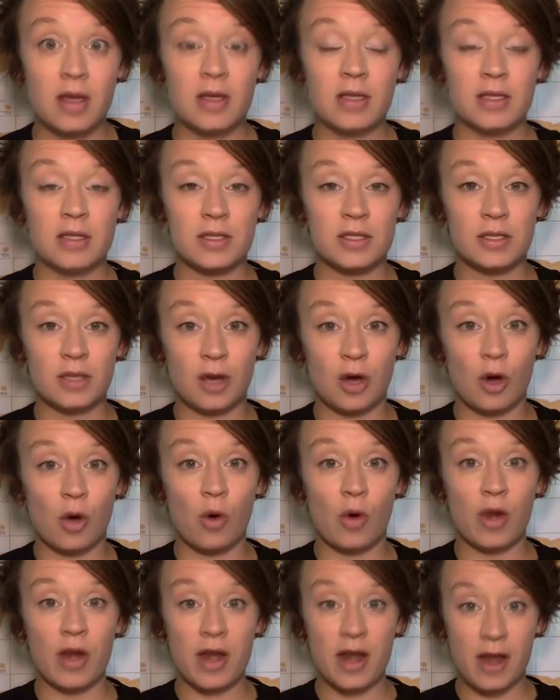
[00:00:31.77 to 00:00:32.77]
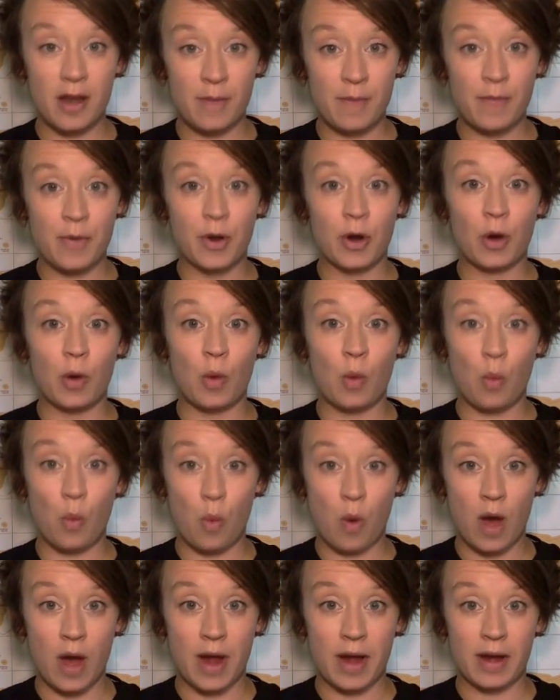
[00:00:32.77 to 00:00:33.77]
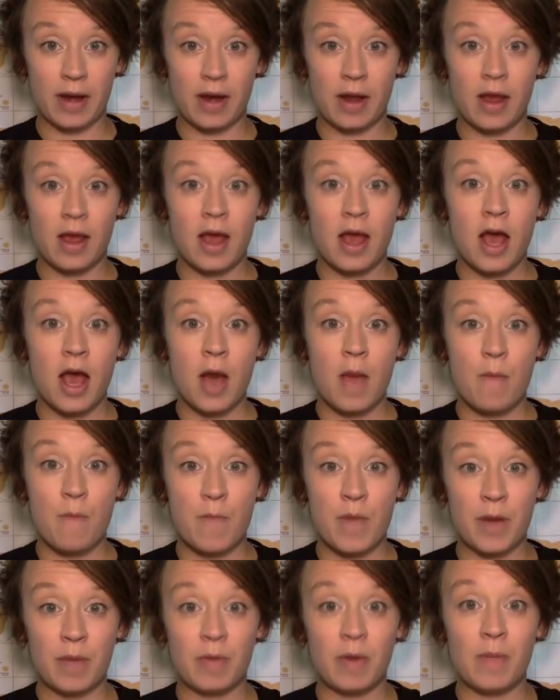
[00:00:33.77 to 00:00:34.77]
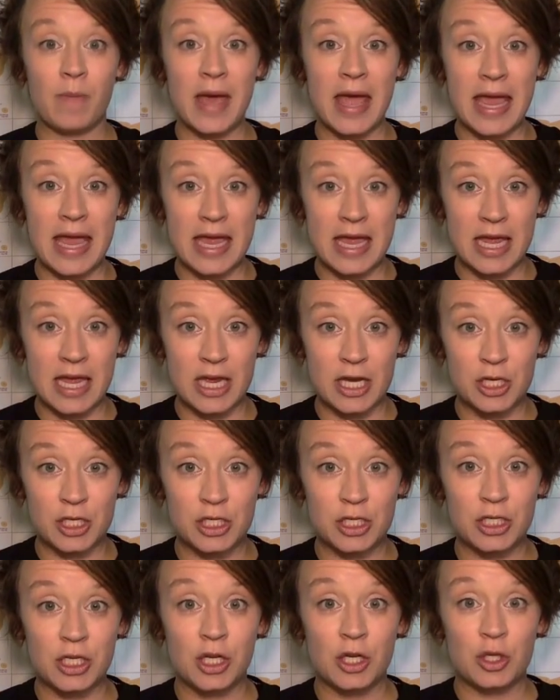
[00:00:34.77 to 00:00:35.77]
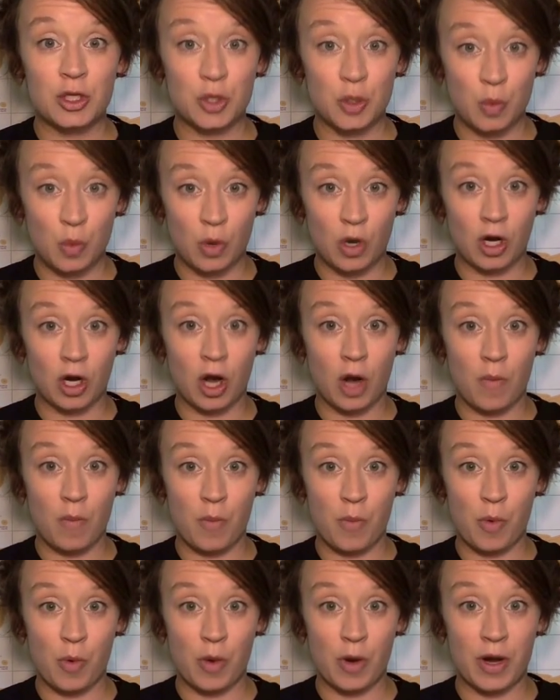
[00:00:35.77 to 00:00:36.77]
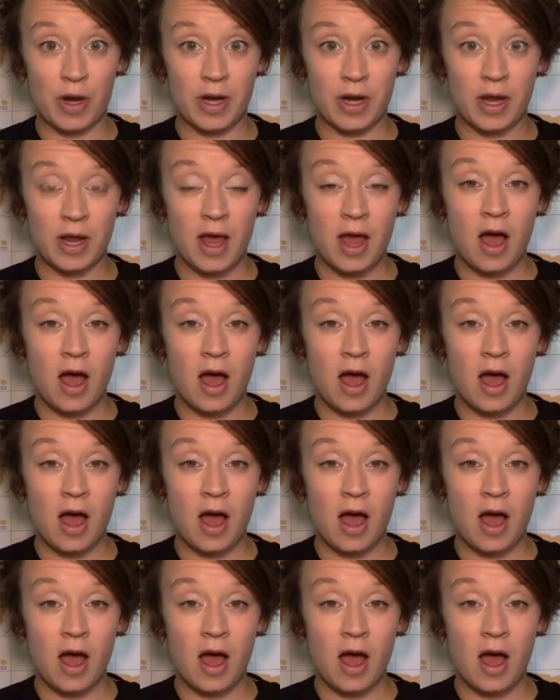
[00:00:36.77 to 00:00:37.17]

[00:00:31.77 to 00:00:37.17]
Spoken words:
So number one, minimum age to work on board.